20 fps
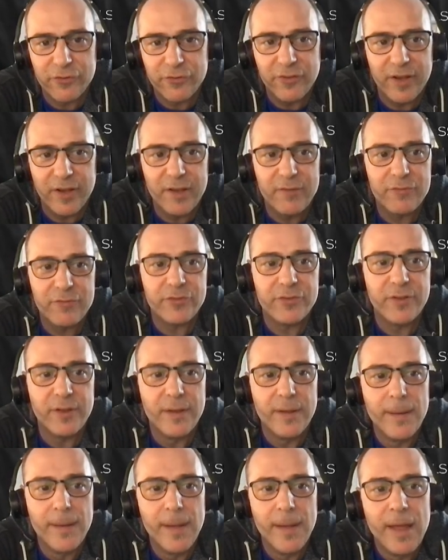or
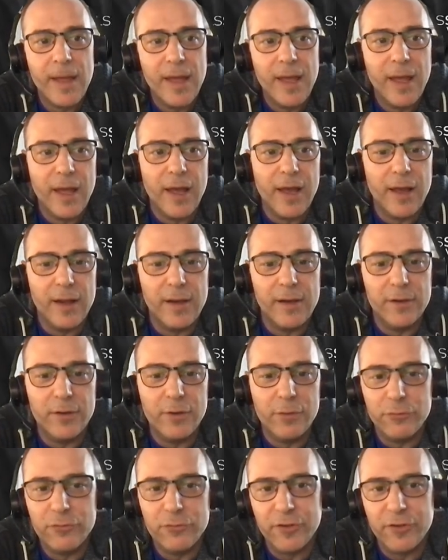CNFs,